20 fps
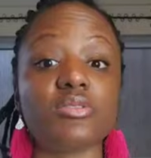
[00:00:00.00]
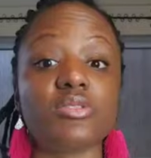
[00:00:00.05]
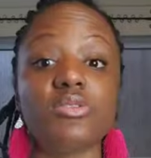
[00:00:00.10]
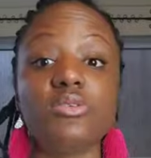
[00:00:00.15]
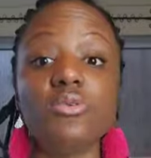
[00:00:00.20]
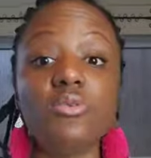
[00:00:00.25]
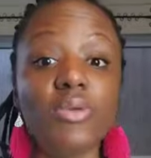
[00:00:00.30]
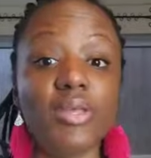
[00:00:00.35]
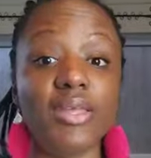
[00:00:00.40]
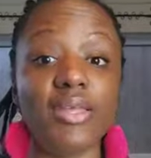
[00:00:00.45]

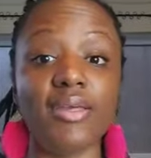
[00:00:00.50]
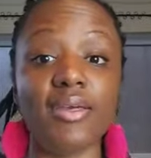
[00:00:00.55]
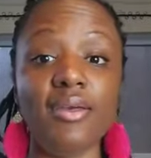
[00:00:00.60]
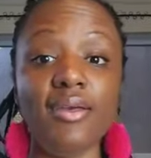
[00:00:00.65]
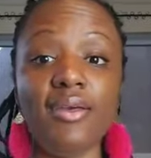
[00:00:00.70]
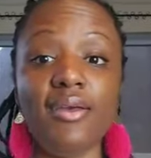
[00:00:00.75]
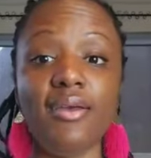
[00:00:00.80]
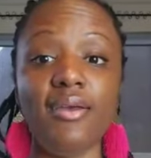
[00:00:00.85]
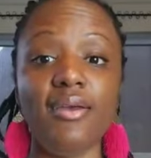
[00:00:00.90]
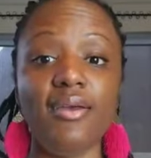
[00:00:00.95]
two week
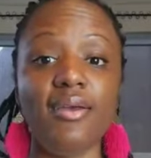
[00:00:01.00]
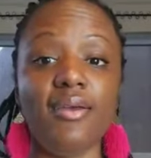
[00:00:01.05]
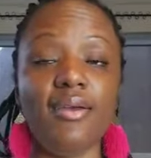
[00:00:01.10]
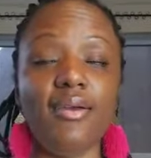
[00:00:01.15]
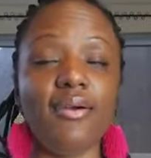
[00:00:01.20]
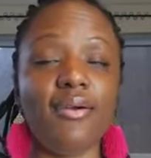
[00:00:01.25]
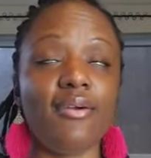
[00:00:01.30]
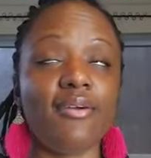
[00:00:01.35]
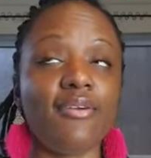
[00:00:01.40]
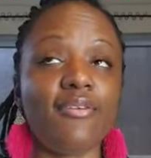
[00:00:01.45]

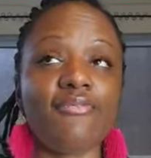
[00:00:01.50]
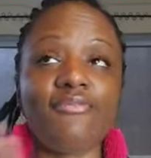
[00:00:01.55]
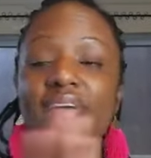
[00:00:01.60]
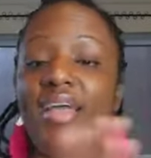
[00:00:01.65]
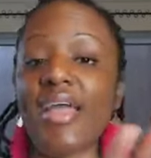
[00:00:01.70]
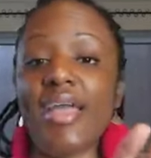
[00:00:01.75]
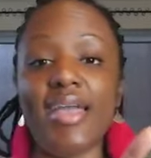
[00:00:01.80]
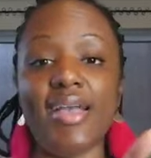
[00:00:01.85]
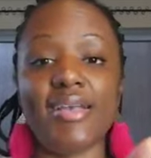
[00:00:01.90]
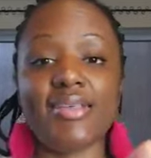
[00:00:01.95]
or
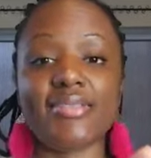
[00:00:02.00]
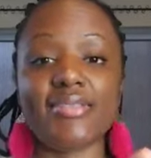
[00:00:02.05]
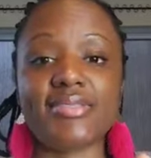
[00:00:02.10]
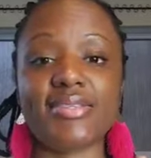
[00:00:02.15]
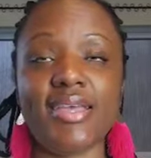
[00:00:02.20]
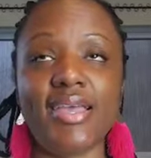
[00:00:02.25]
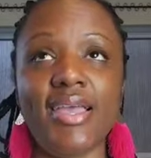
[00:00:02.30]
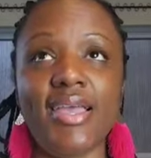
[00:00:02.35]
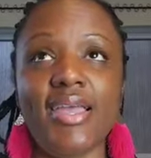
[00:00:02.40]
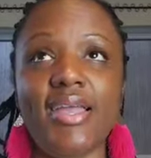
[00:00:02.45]
fast
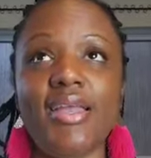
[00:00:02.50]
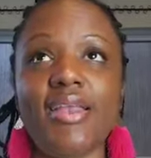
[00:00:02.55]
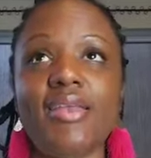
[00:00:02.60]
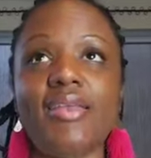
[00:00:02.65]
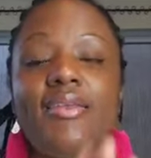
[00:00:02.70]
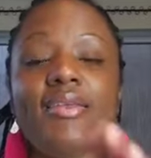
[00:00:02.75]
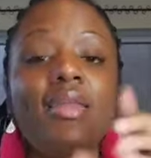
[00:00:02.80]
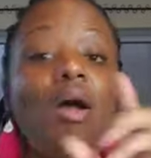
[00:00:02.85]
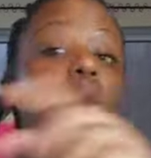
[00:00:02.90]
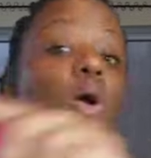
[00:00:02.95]

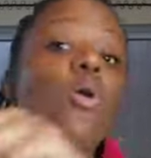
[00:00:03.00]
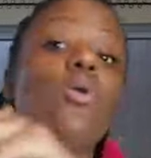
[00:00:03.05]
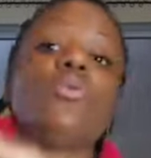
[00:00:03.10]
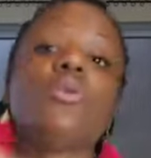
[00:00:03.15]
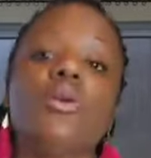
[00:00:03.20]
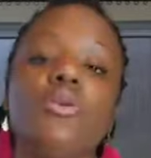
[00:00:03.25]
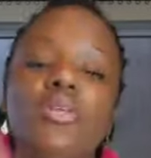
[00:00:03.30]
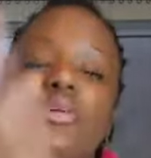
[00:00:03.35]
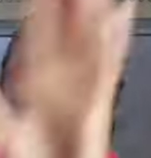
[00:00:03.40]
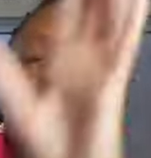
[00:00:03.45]
and oh
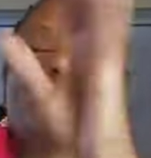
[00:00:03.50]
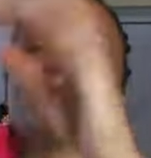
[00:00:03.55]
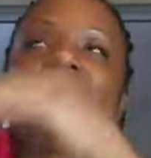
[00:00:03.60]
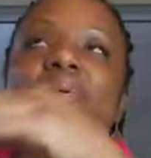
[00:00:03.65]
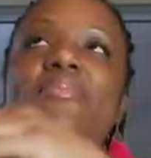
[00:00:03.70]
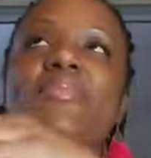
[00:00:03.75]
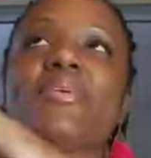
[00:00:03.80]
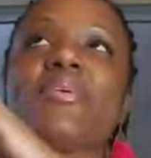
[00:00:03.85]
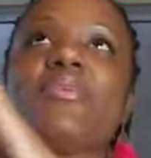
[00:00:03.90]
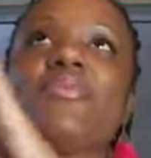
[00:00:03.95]
no, let me,
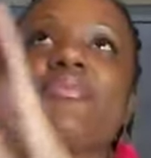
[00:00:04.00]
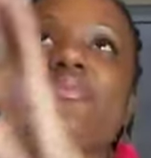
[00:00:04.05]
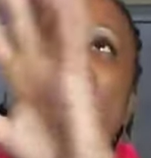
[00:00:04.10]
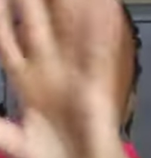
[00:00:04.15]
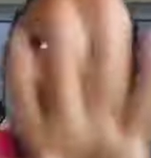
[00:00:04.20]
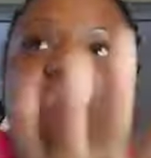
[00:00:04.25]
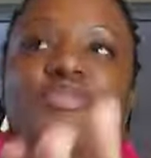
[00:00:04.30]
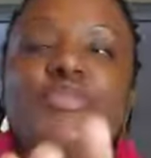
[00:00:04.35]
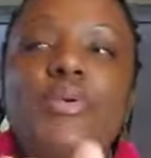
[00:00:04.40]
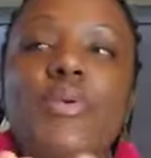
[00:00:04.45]
let me
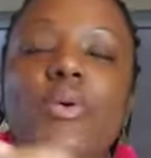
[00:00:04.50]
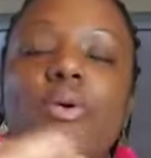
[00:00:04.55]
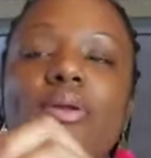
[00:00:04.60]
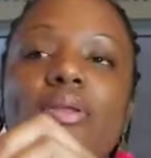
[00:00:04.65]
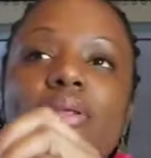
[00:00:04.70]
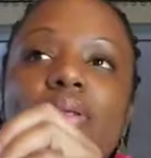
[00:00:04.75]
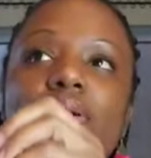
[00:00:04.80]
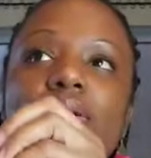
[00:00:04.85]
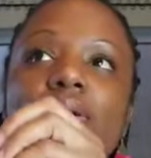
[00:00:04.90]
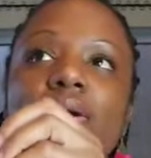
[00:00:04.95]
fast
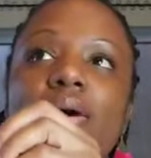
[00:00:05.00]
forward.